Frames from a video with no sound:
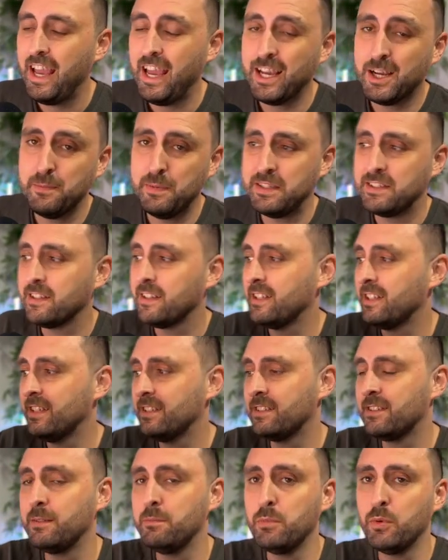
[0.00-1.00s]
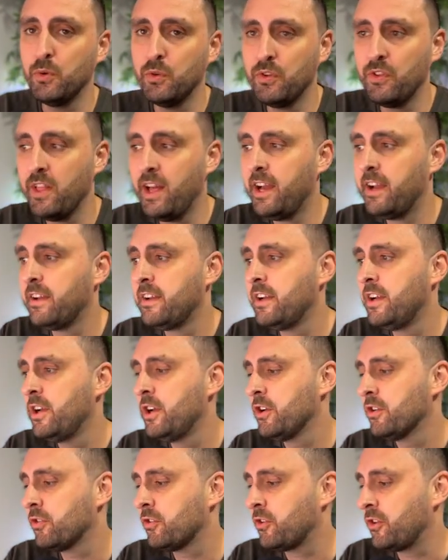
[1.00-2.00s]
It could be something as simple as that.
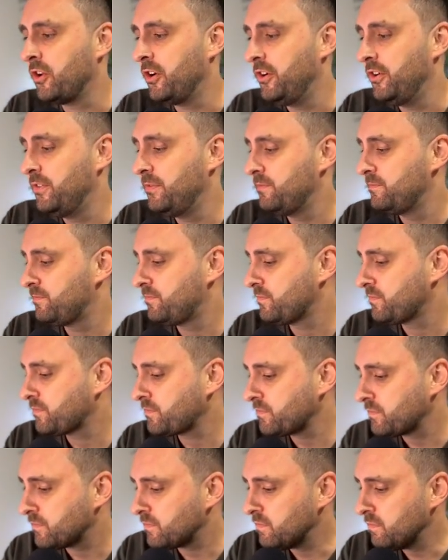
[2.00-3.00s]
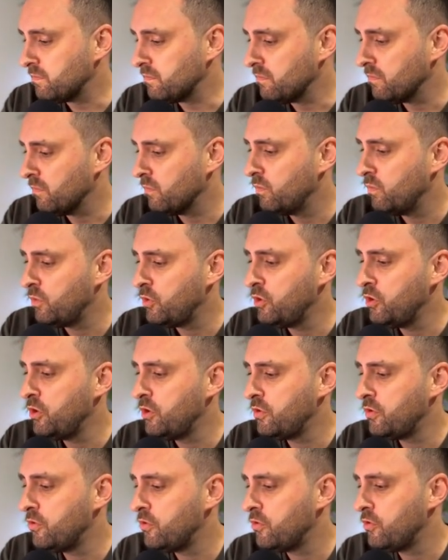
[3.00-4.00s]
So
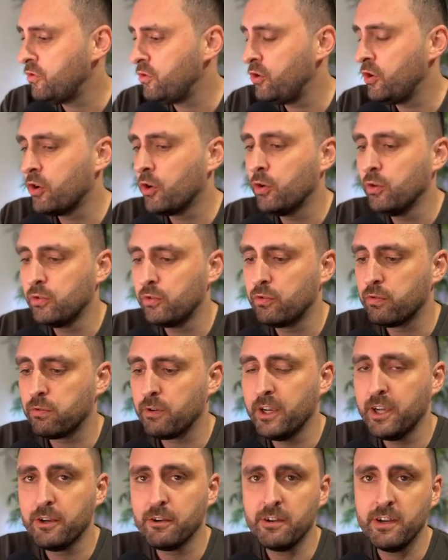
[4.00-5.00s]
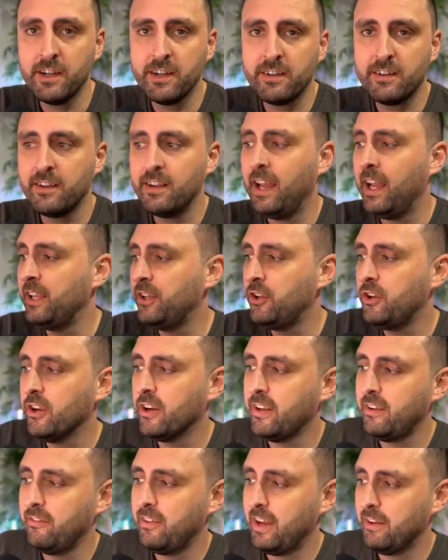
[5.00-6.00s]
you could trigger it and you
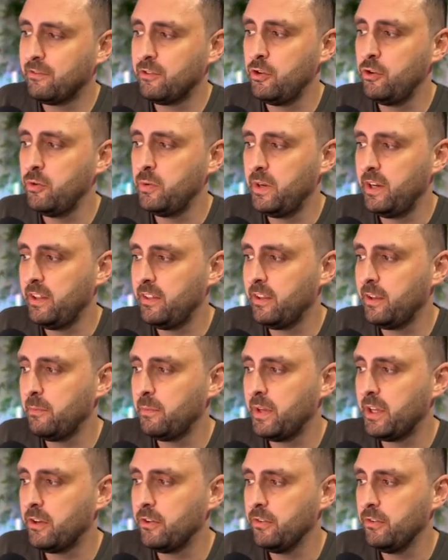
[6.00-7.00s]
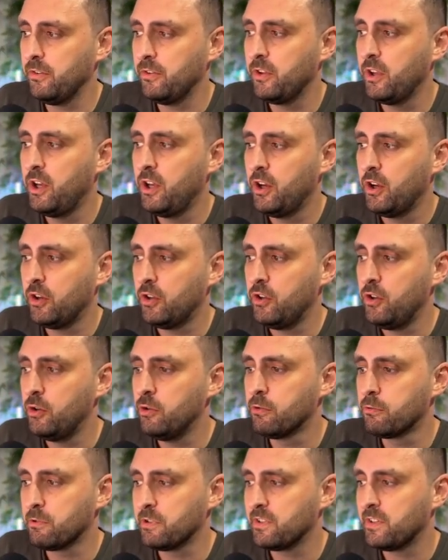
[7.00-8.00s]
don't even have to do anything, because
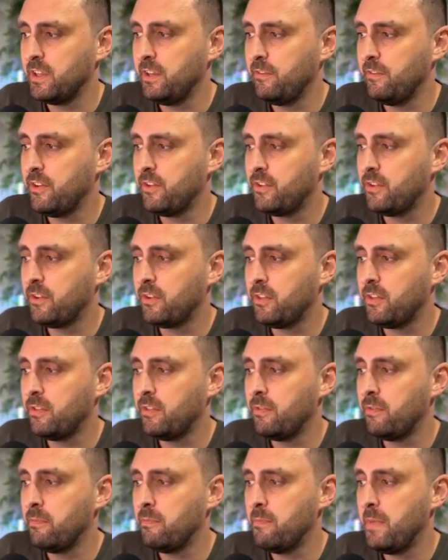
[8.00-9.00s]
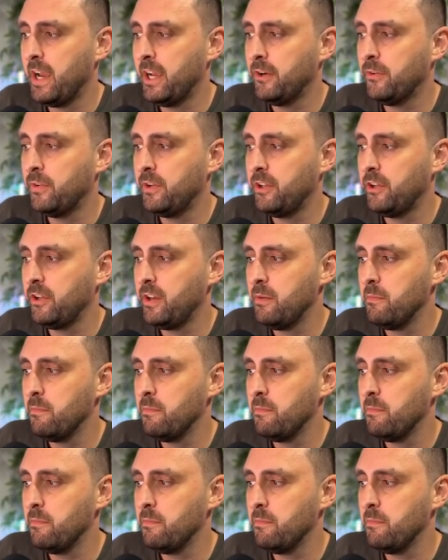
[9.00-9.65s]
you'll receive this mail in your